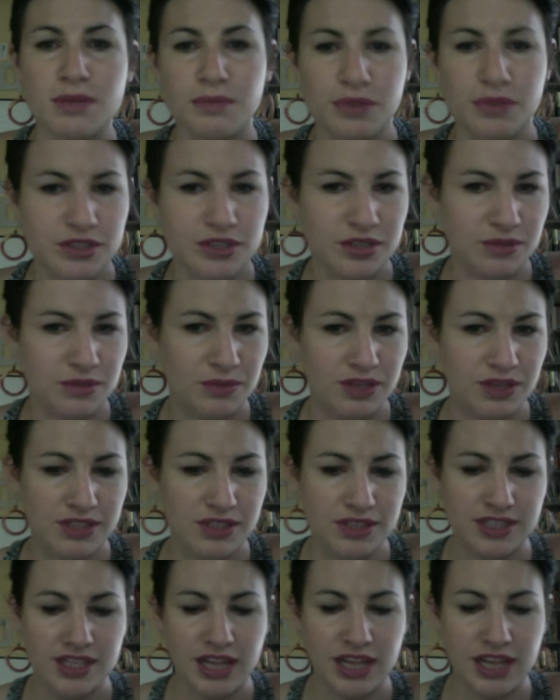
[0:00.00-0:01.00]
person
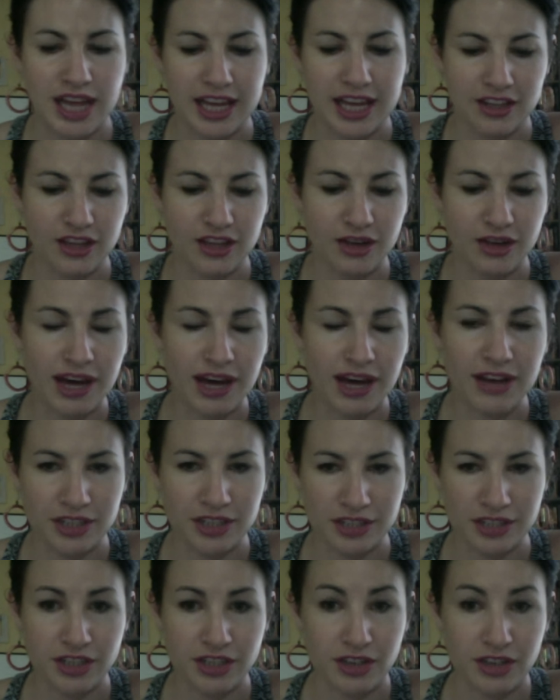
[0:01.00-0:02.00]
wants to like go out
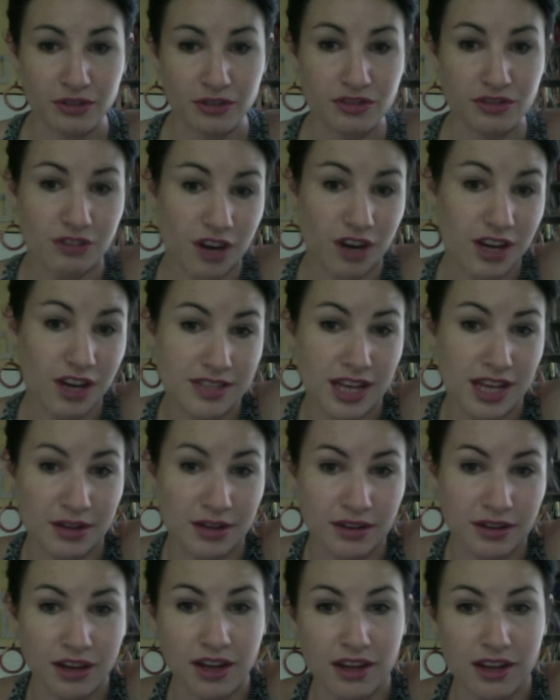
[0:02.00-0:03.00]
and, you know, cross
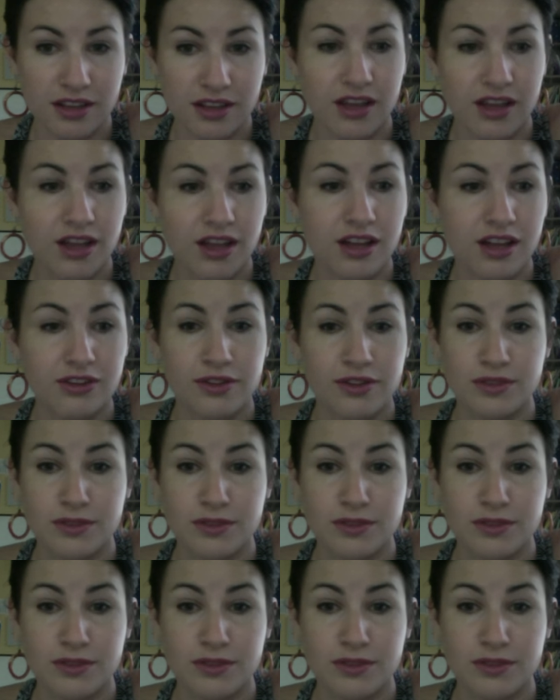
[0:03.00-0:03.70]
out all those